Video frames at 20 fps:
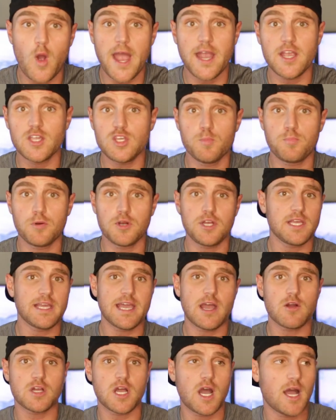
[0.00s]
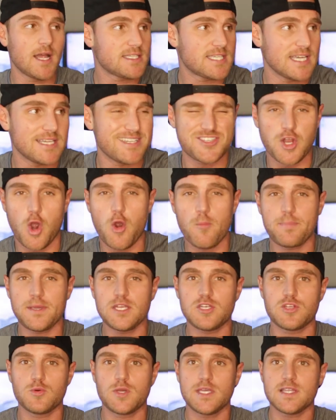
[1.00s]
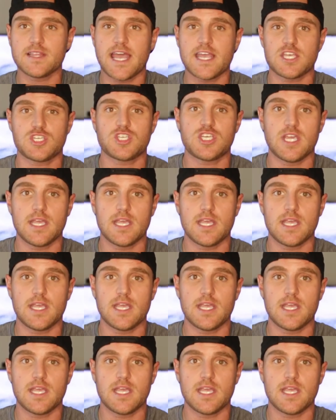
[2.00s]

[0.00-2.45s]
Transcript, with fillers: Why are you putting out content? Don't be doing that.